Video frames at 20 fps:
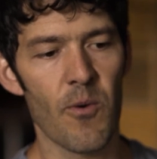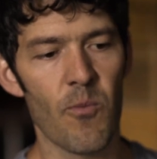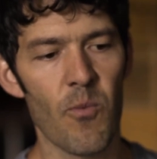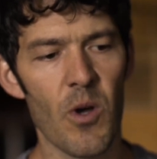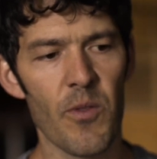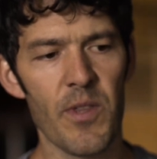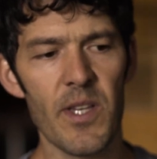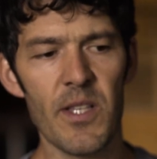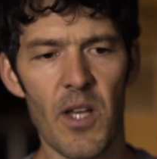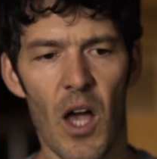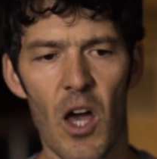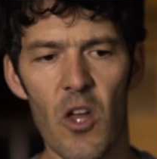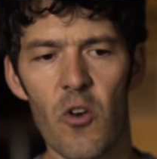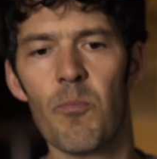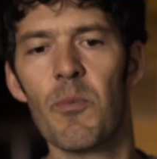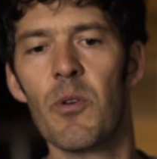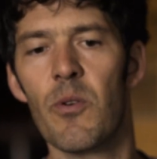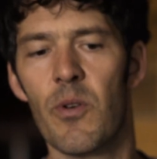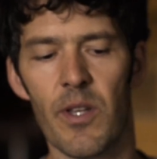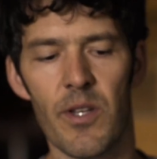well, these
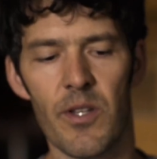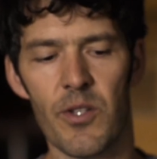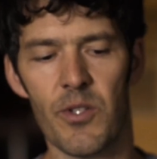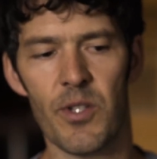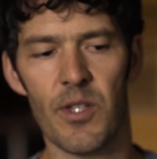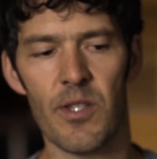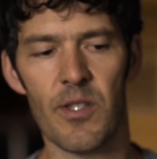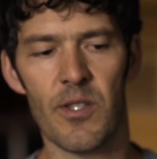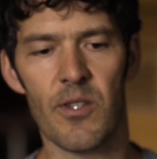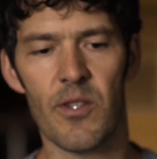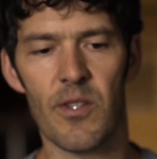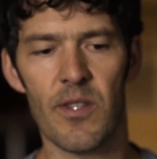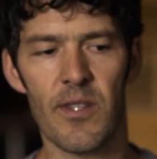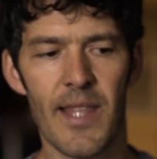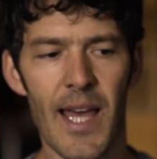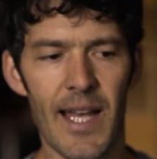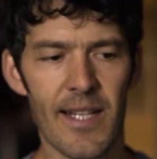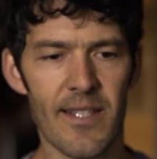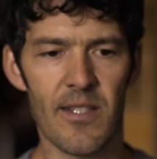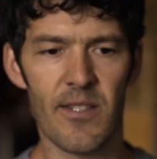autoimmune conditions,
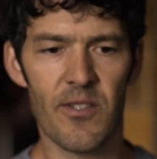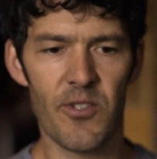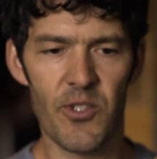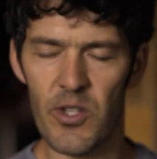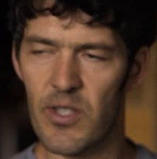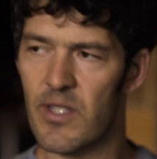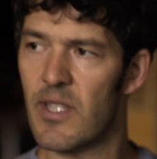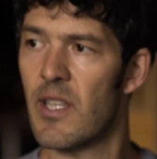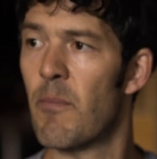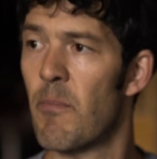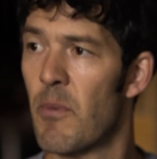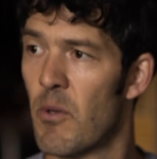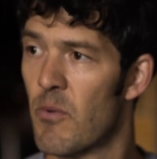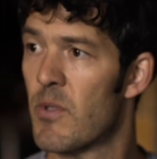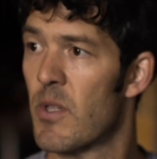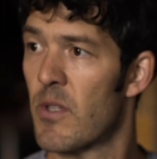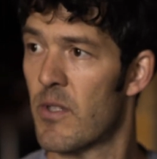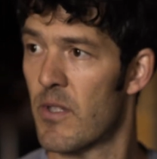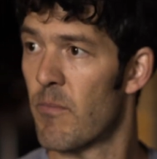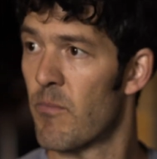that's just the immune
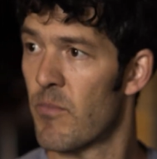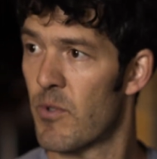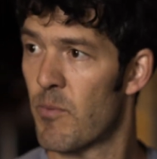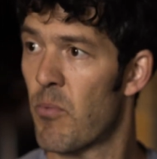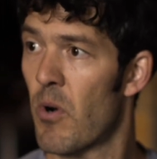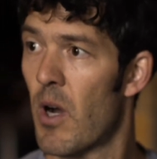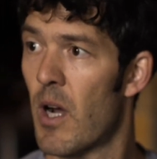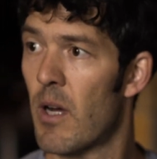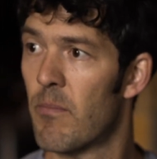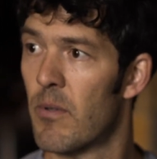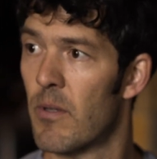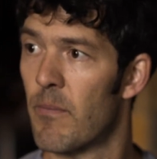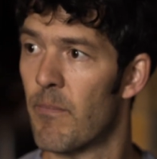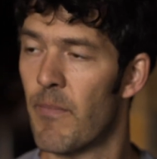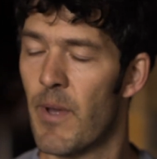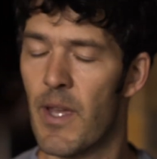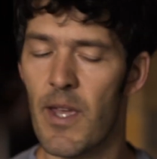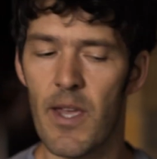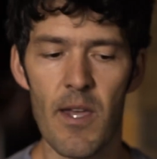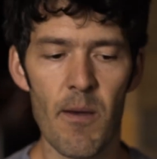system's
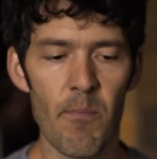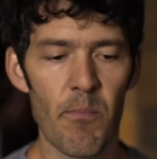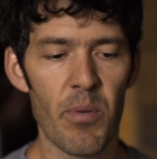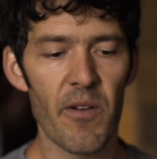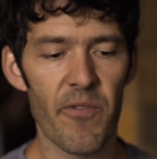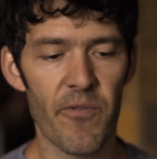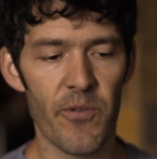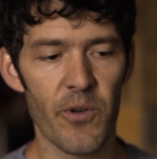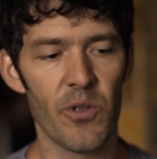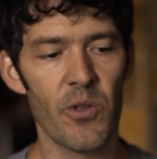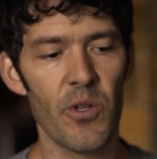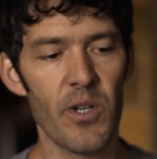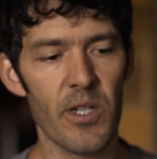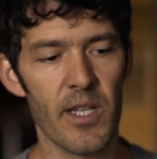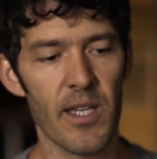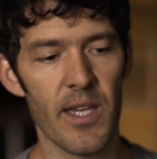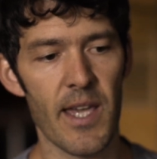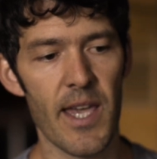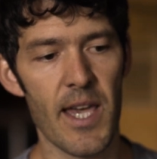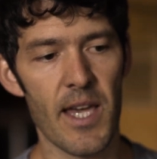problem. But if we
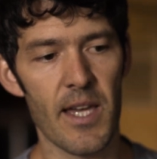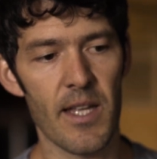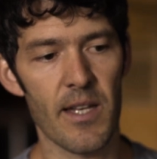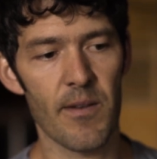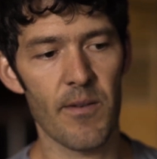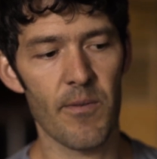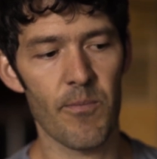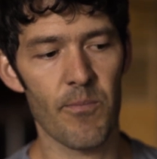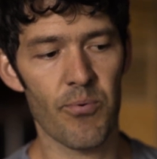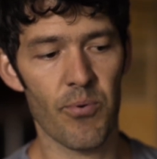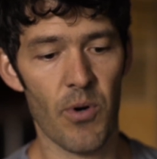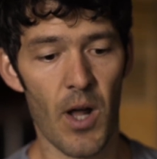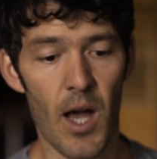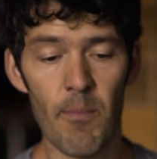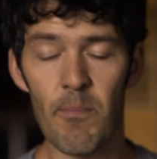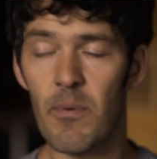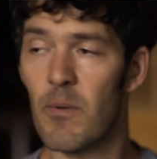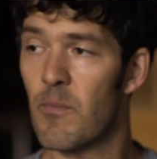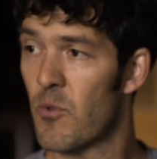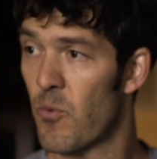look at
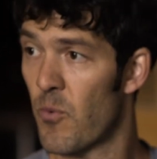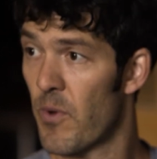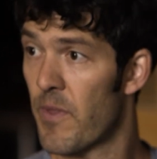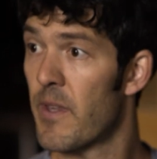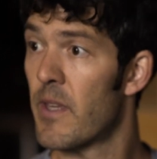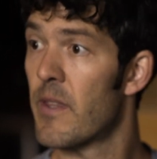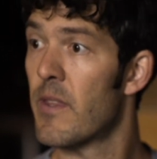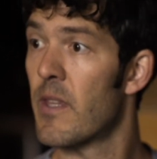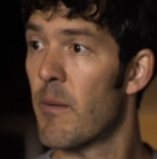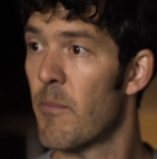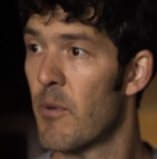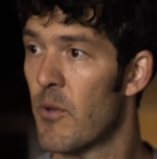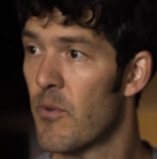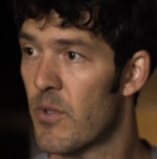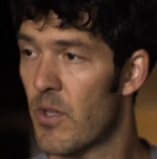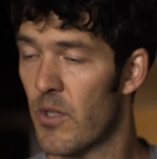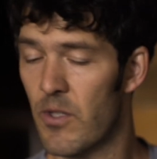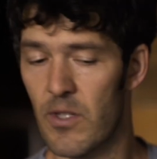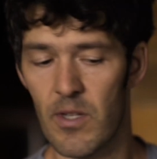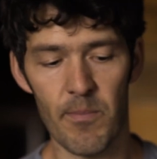problems within the immune
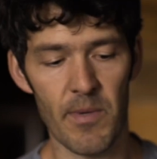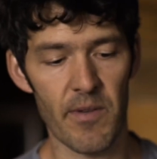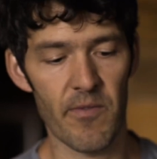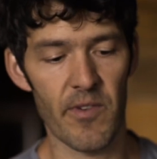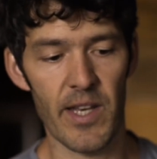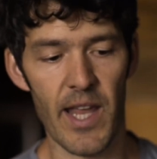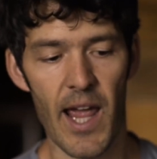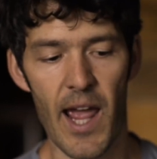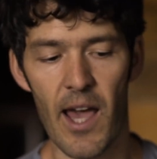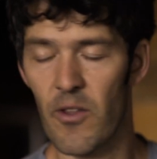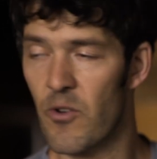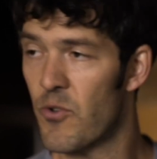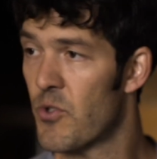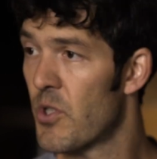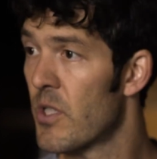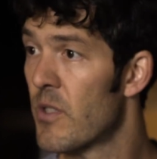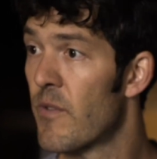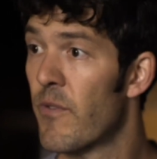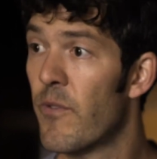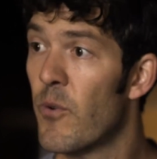system, even
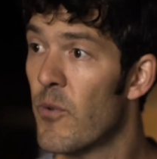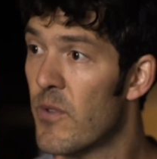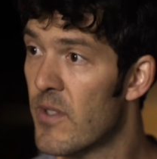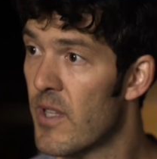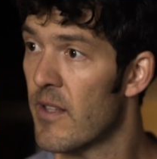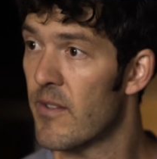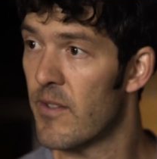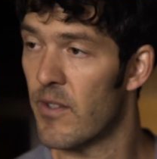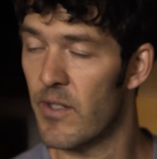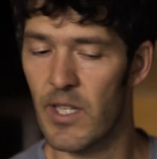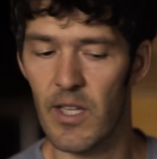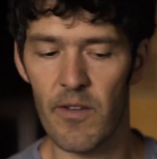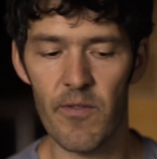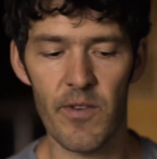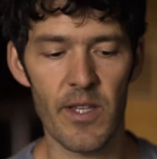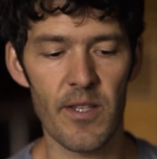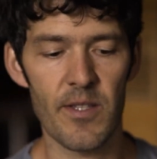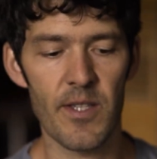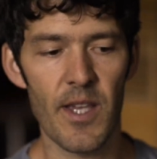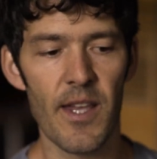allergies, food
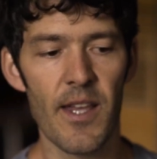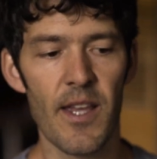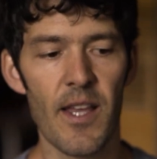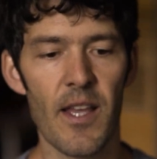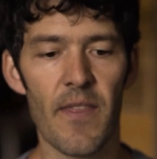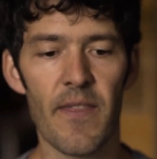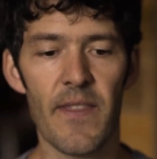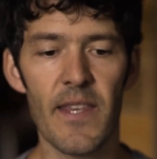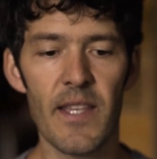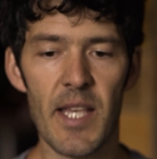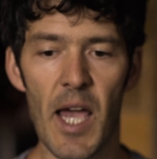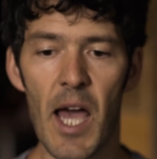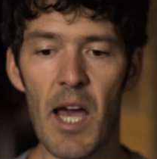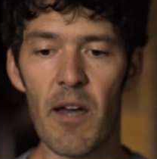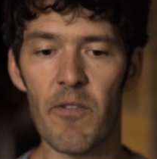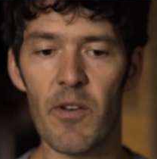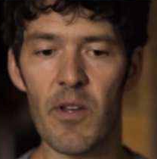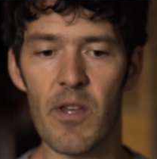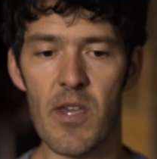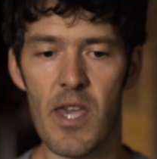sensitivities, these
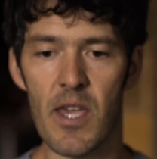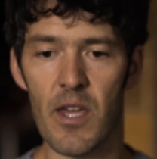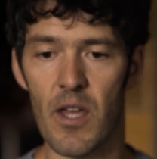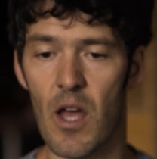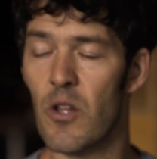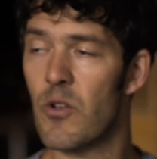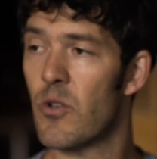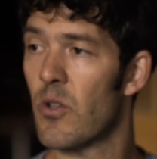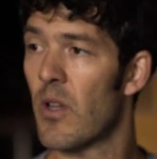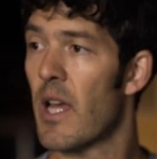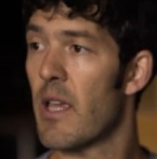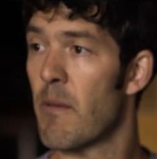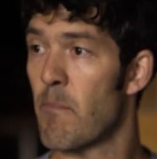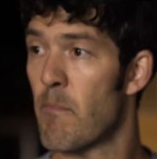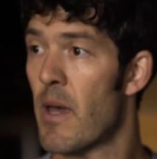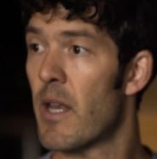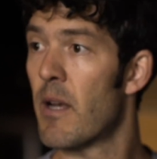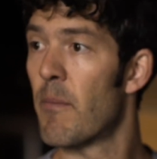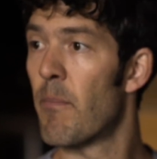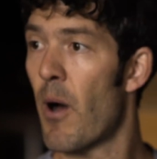have an underlying
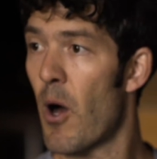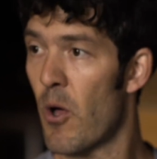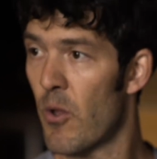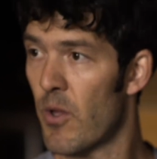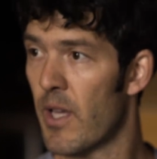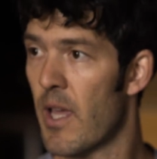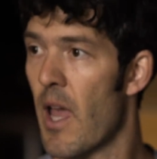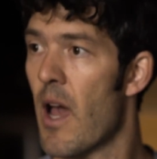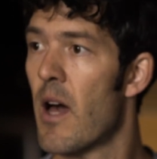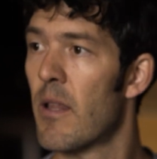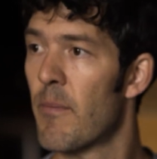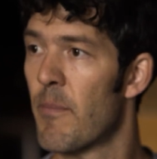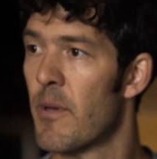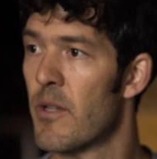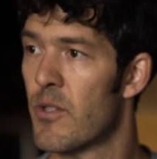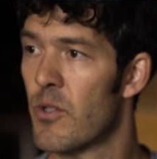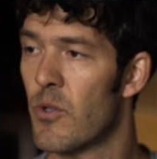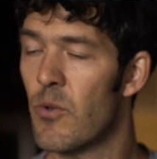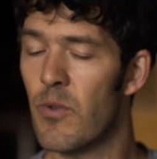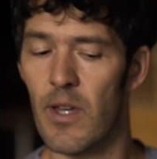metabolic
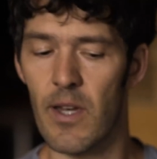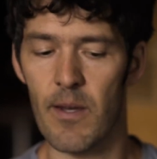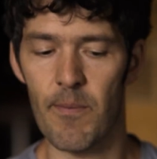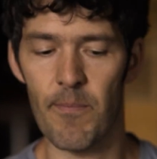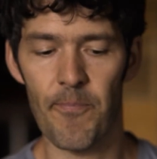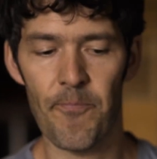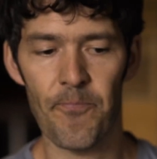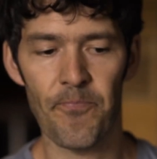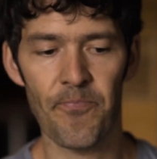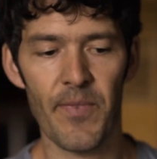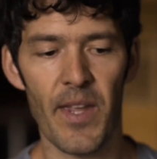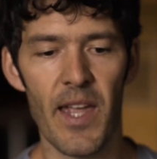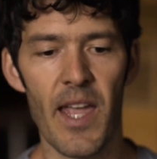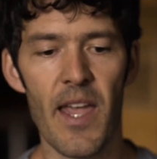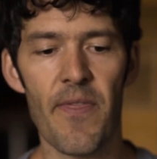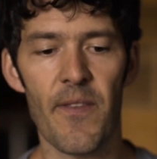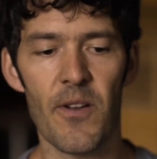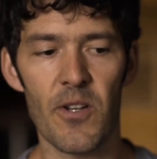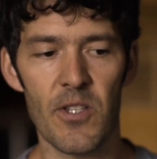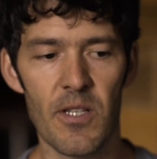element to them.
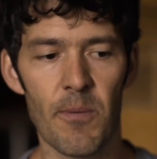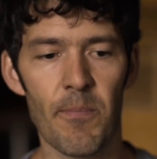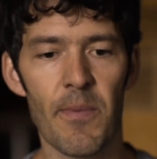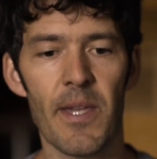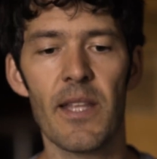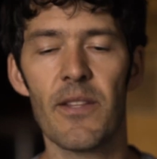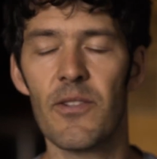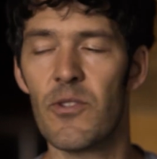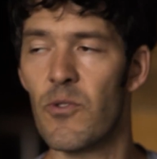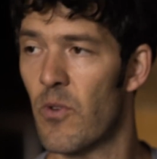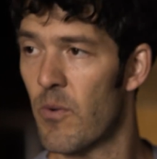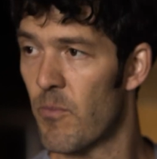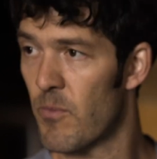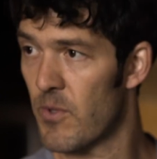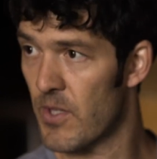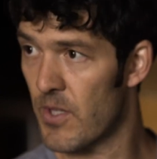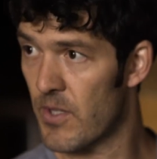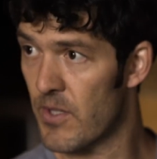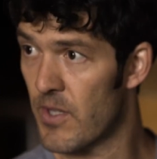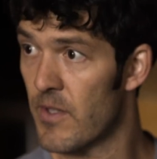And there's some insulin
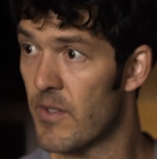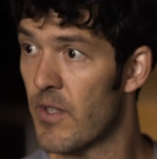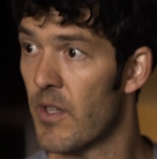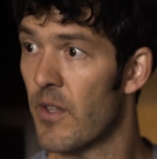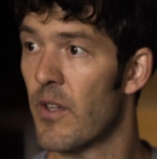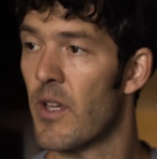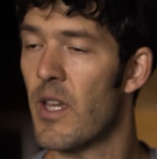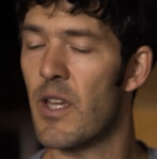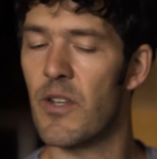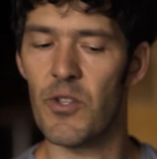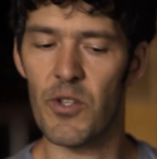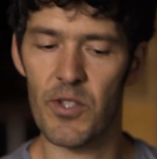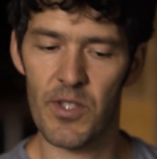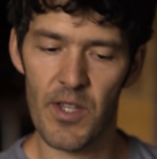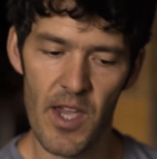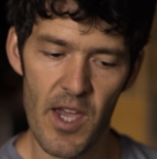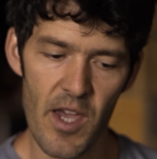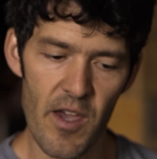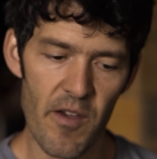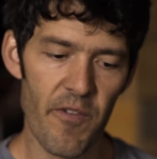resistance and
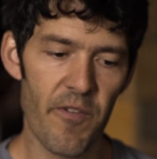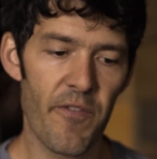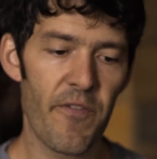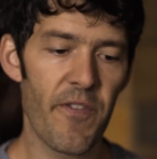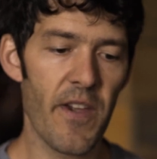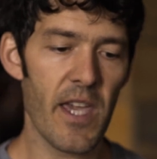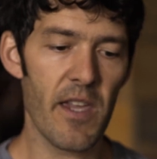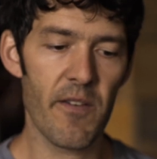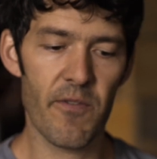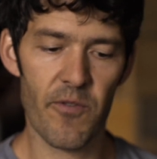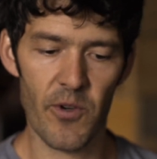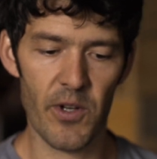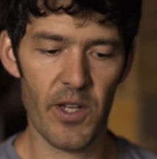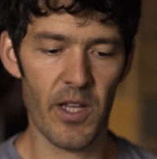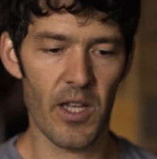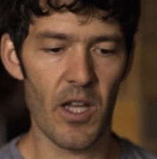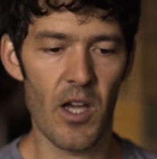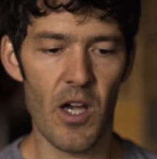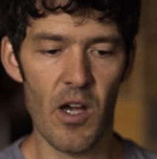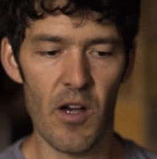just
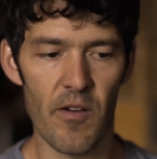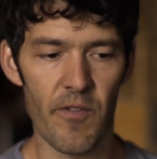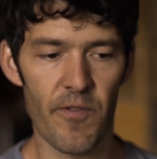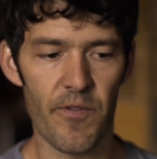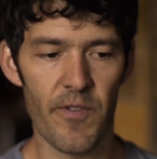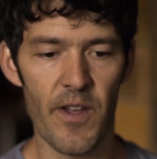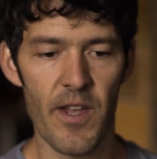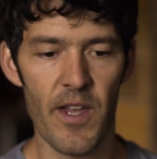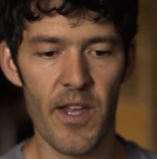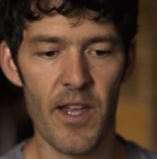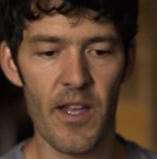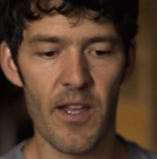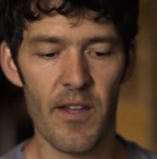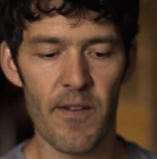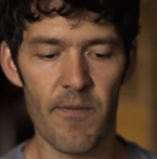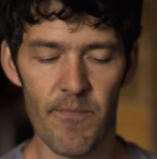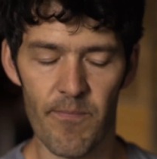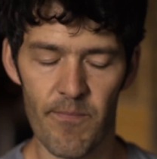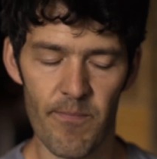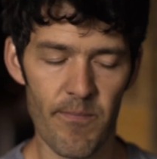favoring of,
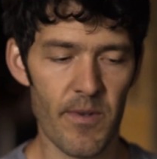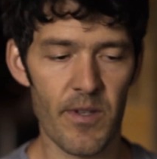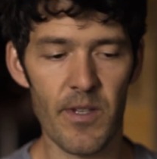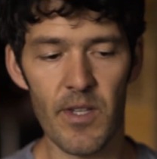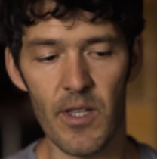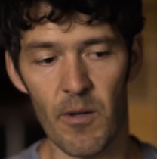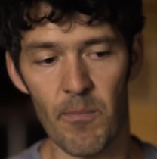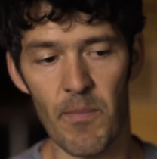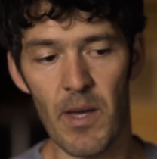you know,